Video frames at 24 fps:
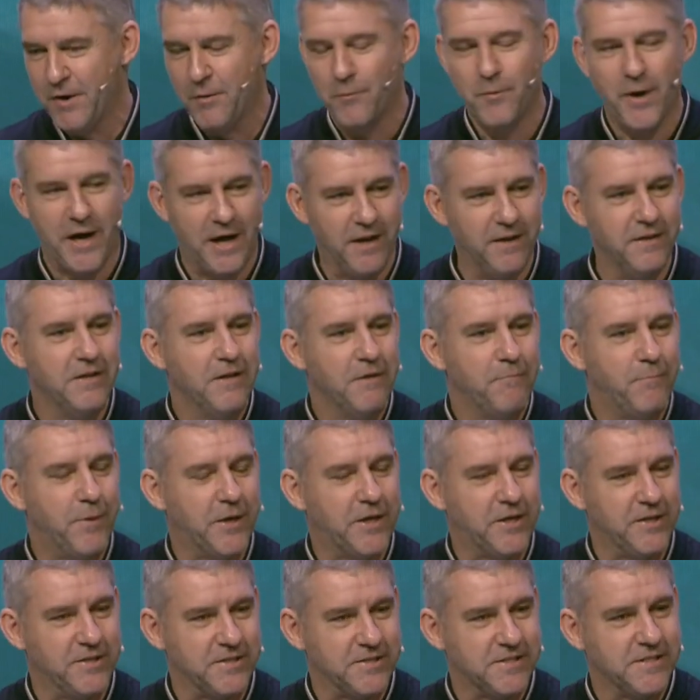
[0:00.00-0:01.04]
Well,
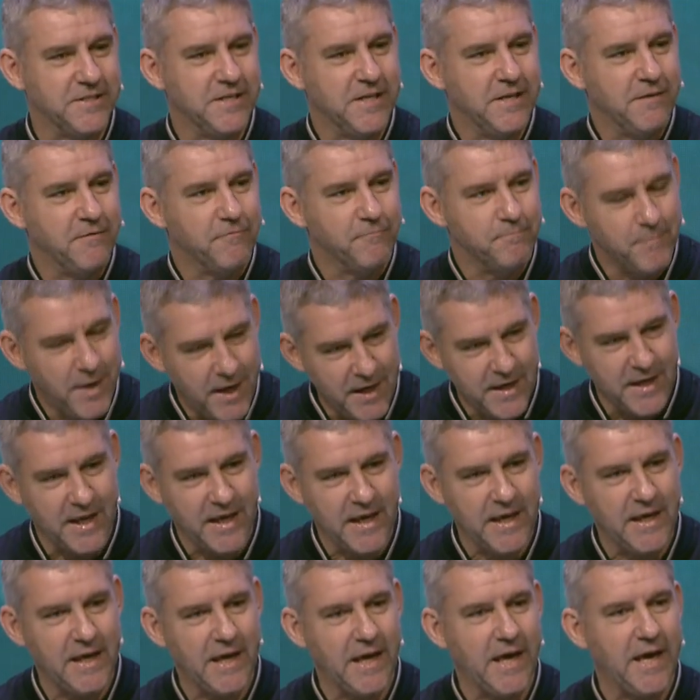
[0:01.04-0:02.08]
because
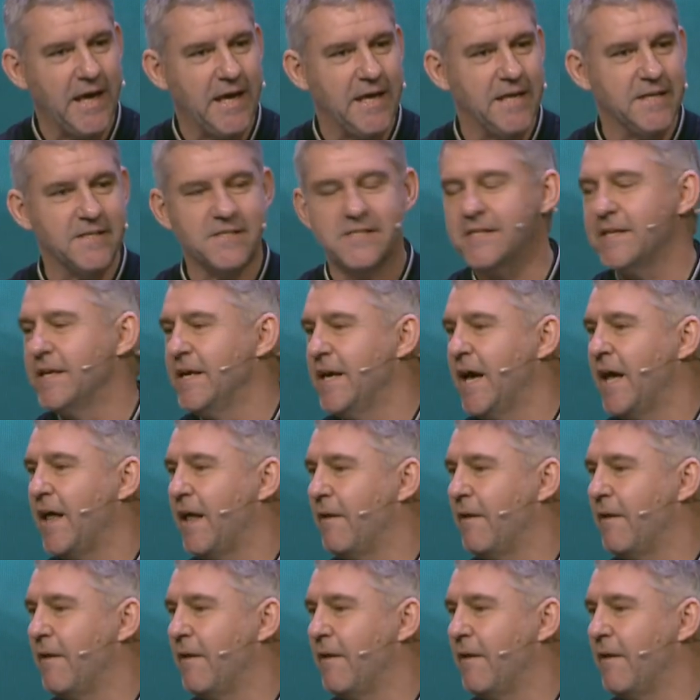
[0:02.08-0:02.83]
money is